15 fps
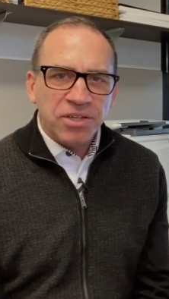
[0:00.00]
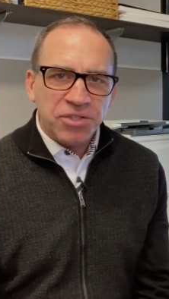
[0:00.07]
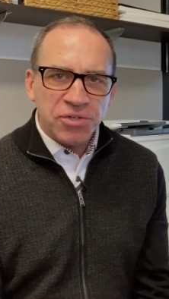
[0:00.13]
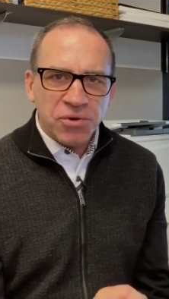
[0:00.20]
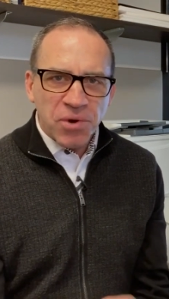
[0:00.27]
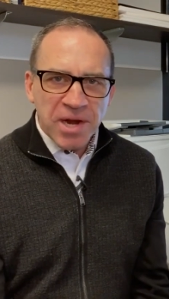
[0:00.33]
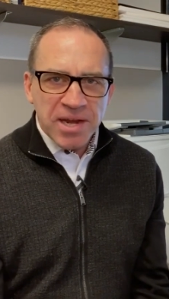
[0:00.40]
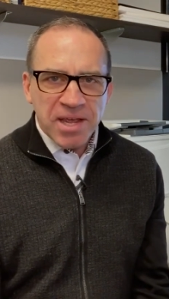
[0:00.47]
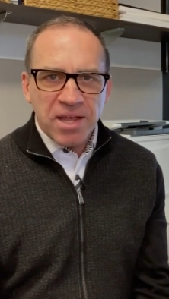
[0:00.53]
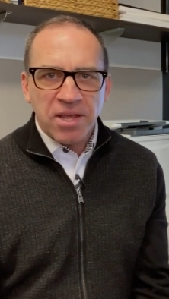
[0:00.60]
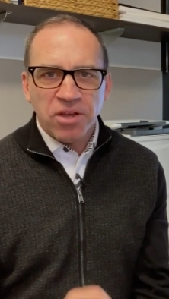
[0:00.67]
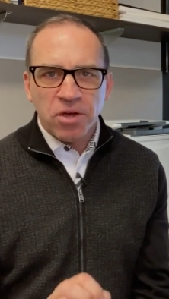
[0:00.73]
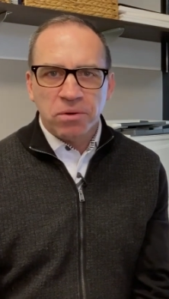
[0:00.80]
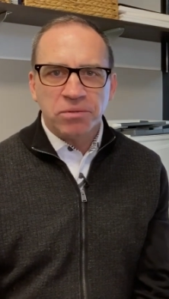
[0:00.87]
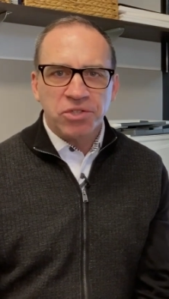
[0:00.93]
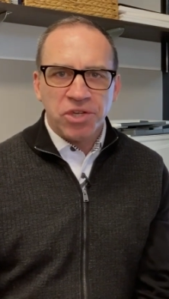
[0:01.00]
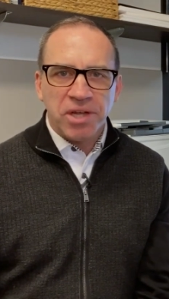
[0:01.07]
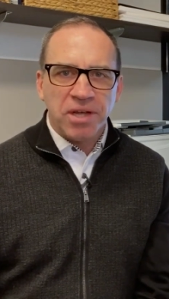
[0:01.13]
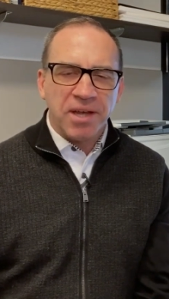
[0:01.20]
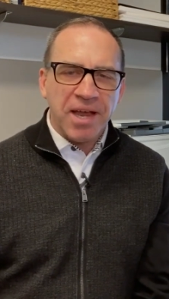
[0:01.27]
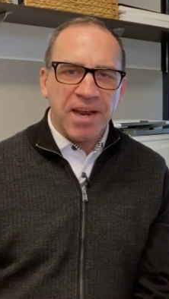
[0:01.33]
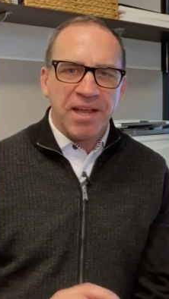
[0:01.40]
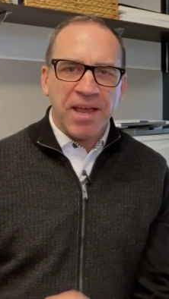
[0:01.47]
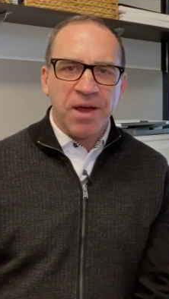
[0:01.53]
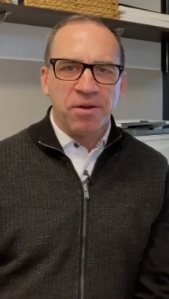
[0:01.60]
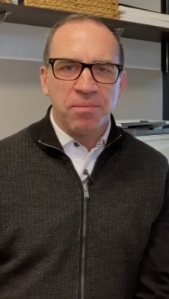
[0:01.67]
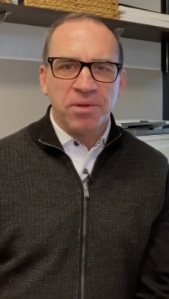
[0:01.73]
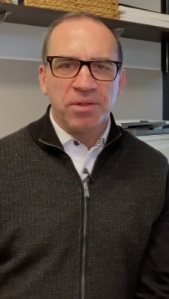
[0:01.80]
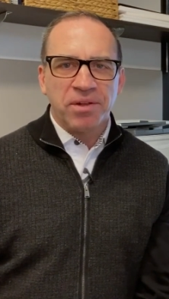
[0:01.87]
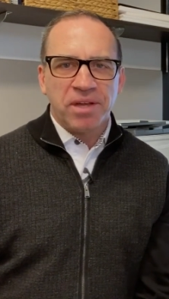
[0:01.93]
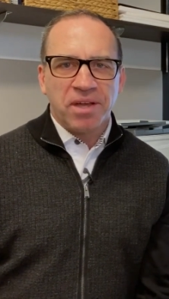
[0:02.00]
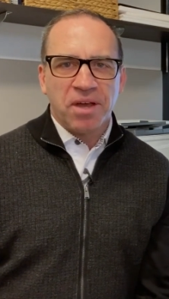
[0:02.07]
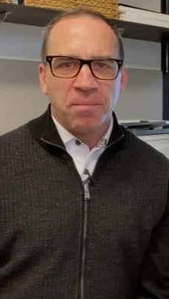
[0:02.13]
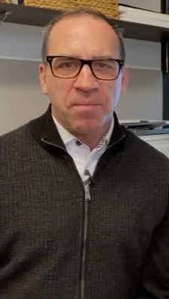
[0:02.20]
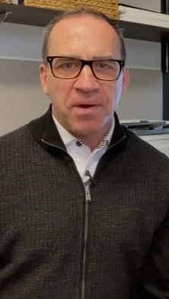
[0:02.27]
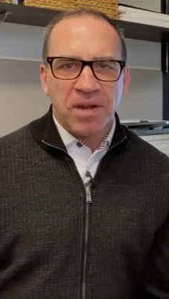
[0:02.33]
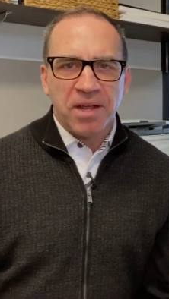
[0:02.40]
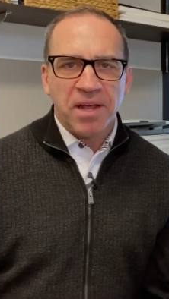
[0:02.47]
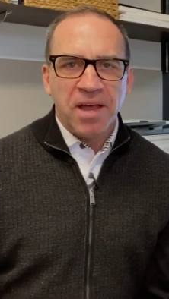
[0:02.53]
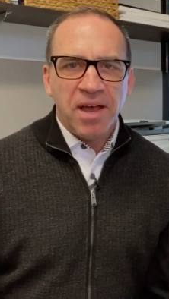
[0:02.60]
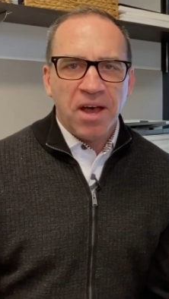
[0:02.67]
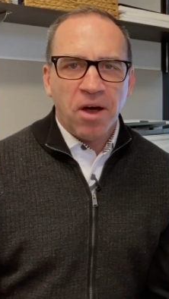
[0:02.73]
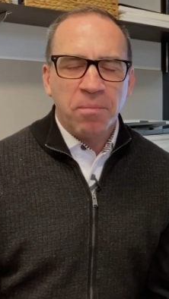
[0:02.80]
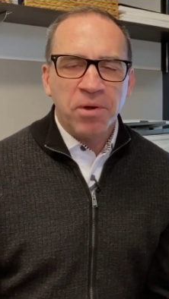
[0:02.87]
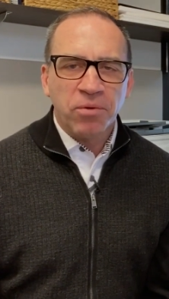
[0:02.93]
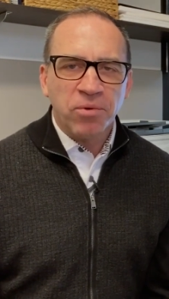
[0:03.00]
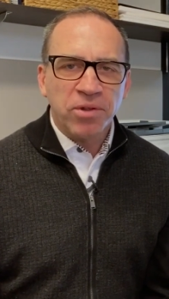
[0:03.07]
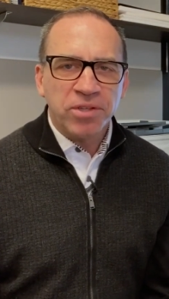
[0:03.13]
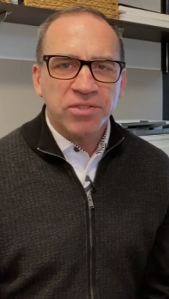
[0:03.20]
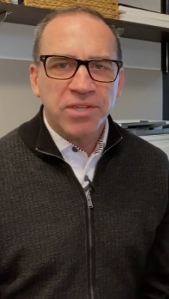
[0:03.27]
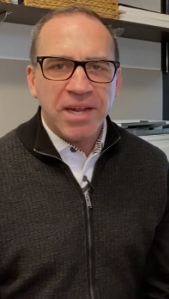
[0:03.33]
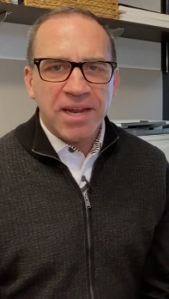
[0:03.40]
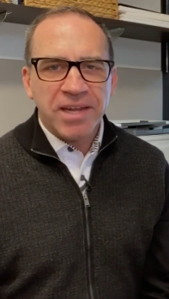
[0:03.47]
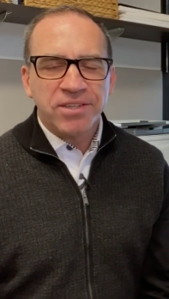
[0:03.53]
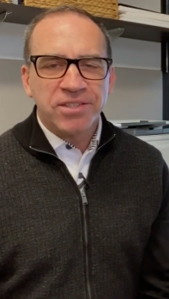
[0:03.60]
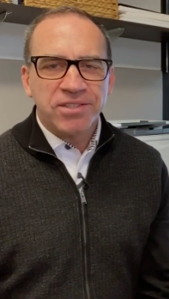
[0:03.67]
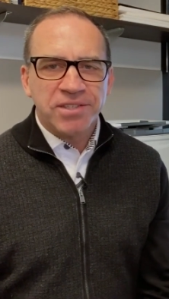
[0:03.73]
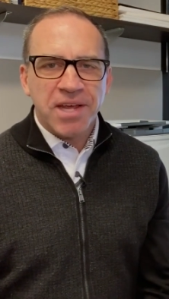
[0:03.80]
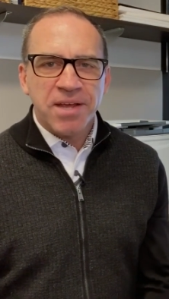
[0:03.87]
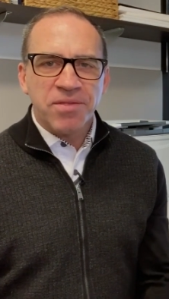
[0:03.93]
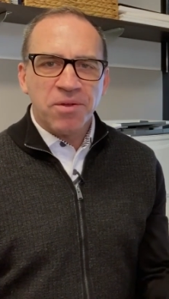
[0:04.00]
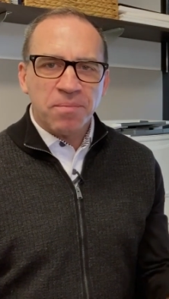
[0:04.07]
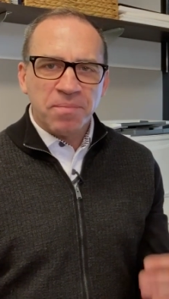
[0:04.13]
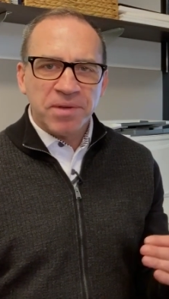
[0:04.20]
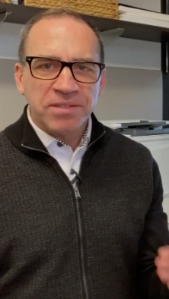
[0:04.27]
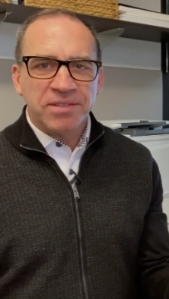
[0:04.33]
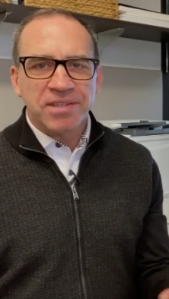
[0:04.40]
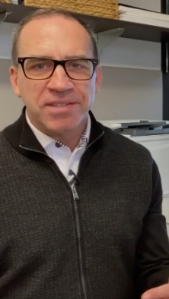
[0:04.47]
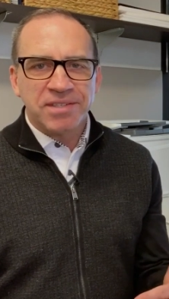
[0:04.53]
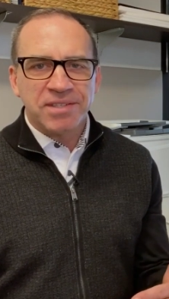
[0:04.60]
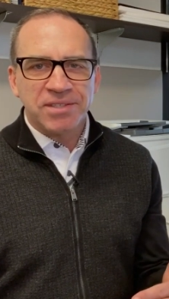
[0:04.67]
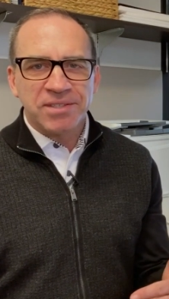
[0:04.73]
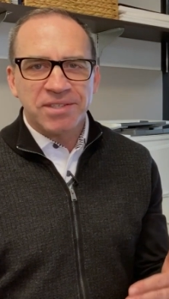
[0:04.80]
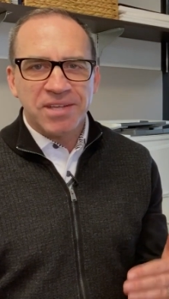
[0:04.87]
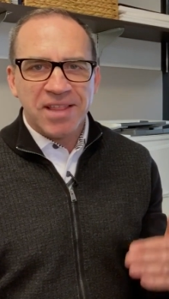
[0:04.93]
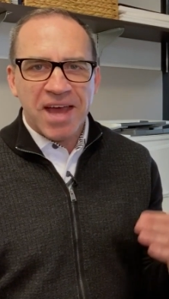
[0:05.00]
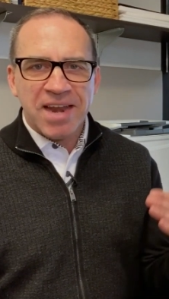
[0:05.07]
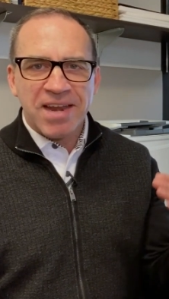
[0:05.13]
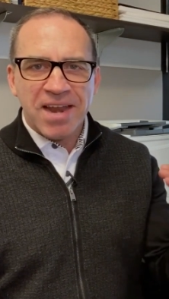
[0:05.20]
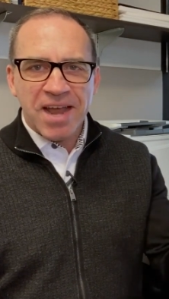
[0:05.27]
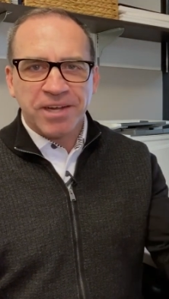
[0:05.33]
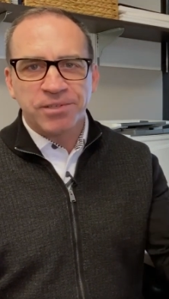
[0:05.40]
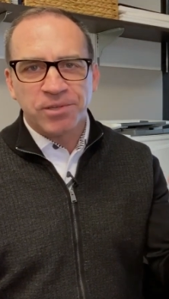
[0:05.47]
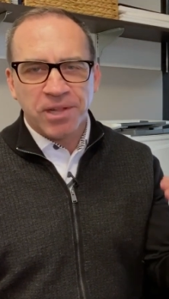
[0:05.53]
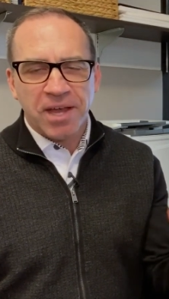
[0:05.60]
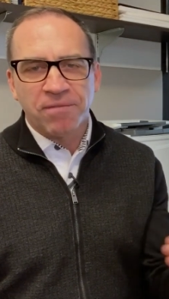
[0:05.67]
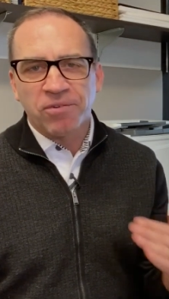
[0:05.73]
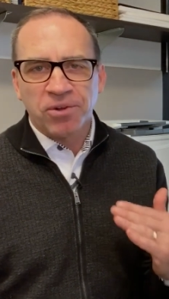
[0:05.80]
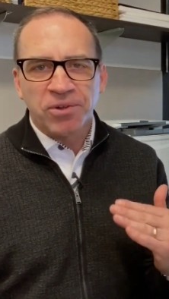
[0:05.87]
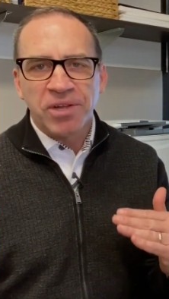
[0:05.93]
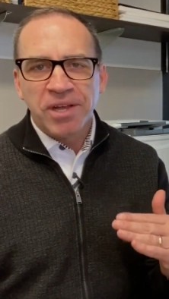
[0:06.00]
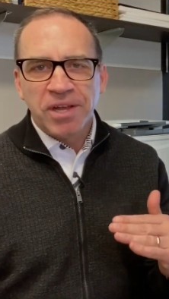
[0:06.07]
training, coaching, and accountability company helping real estate agents take their businesses to that next level.